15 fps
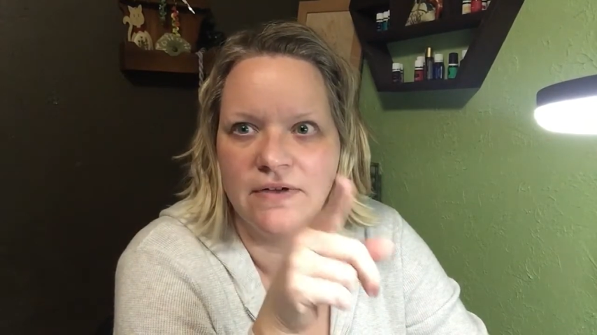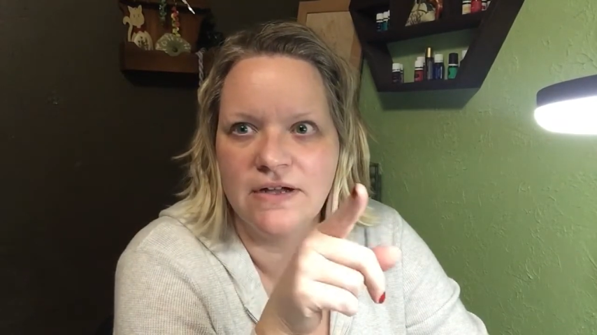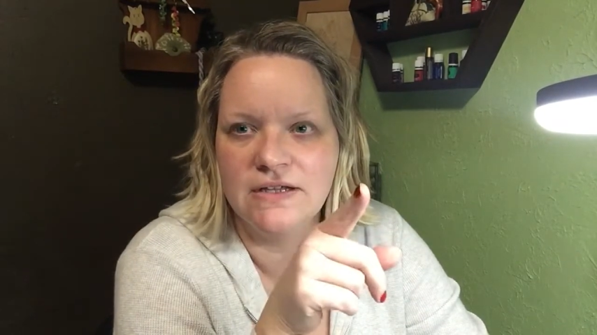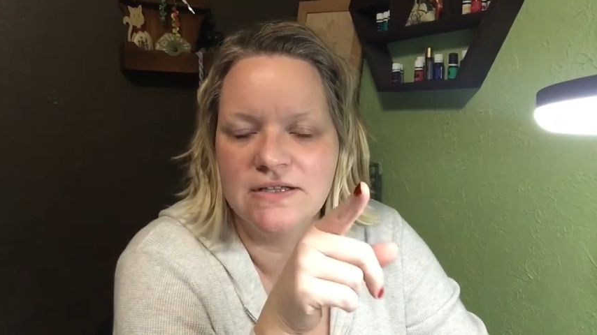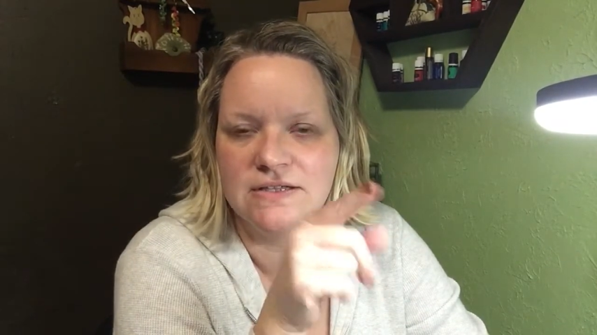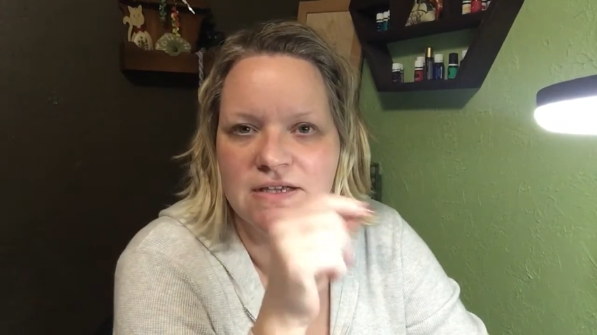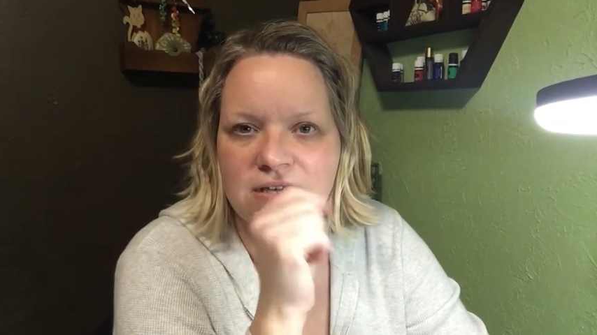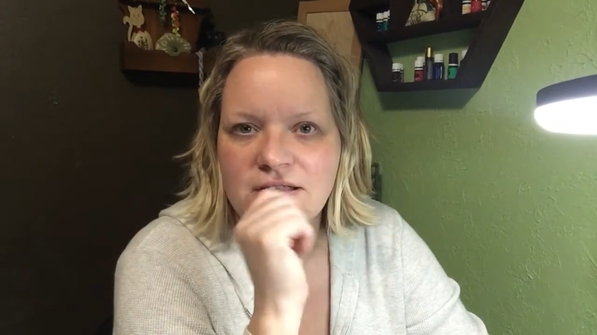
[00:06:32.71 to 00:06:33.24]
I
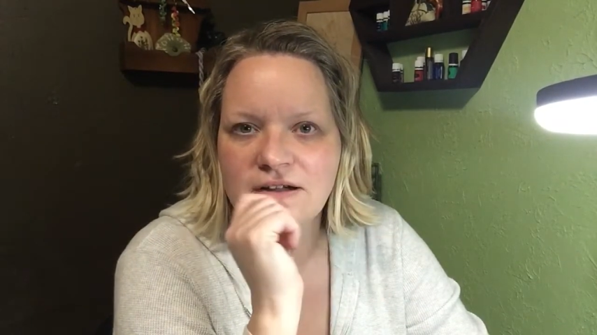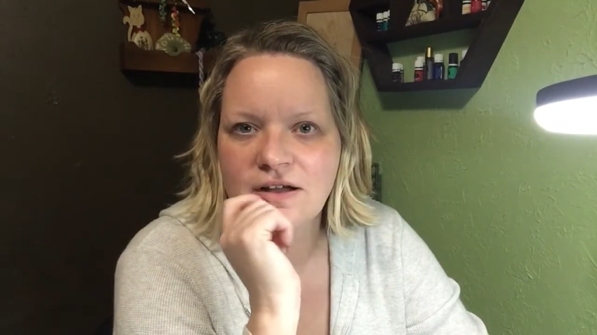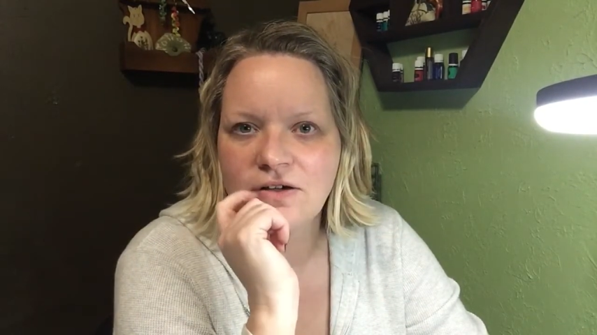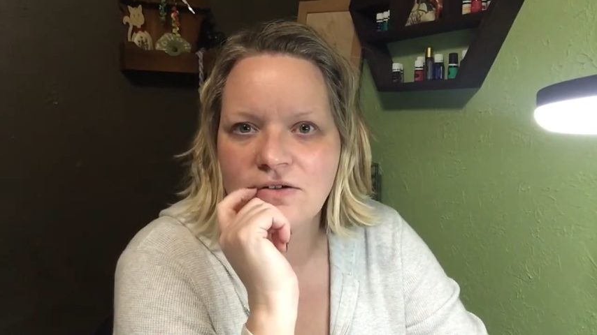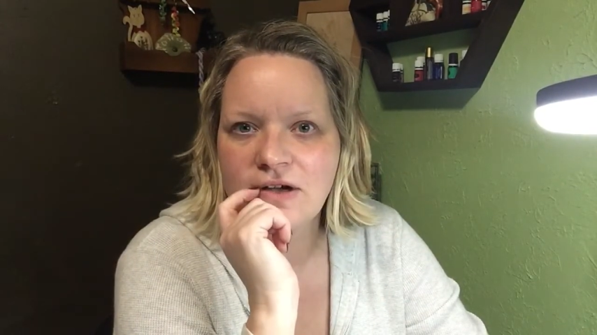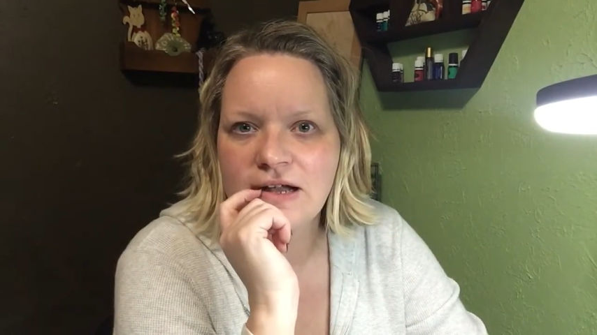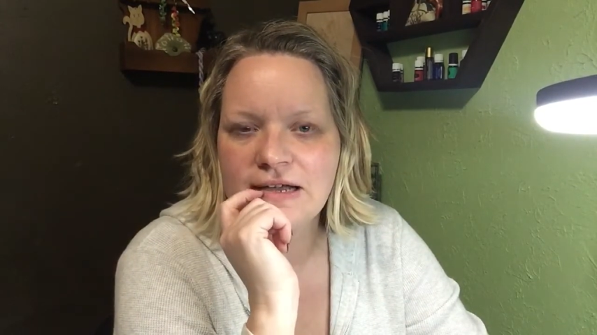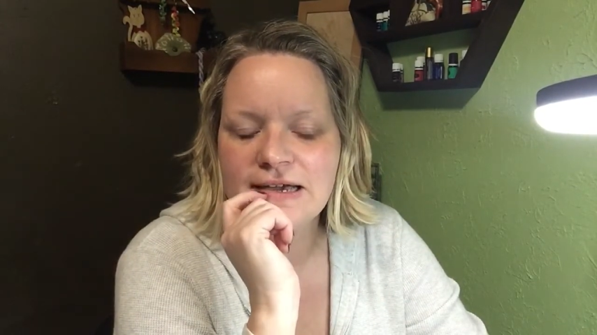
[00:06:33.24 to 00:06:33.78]
didn't say that
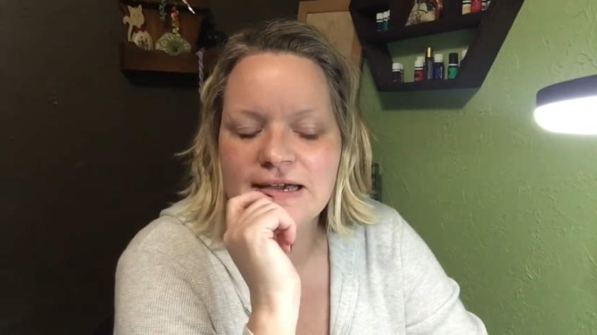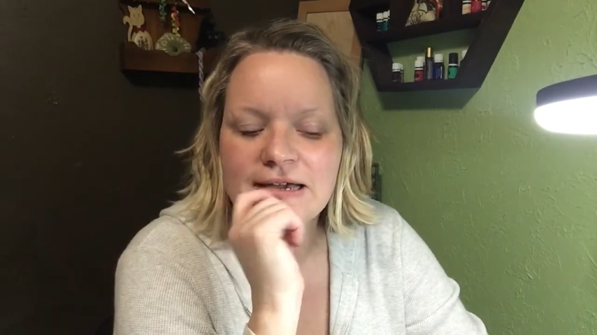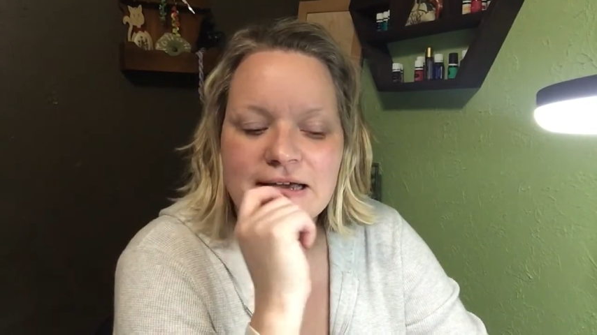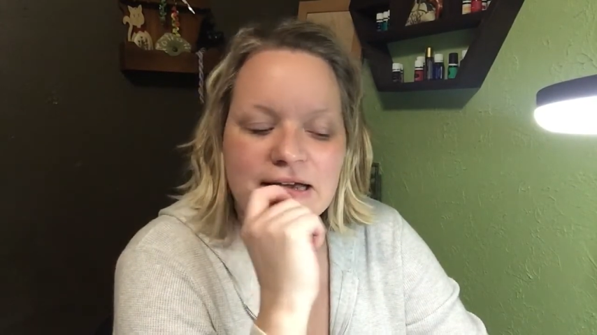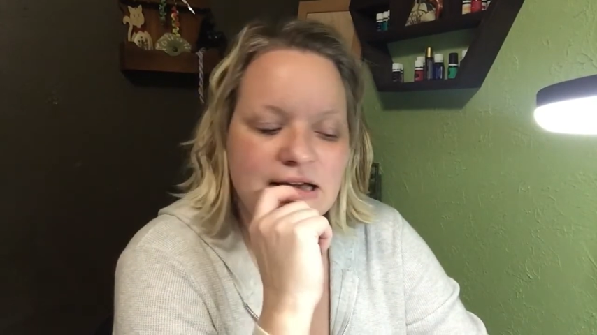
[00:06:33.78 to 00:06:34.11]
already.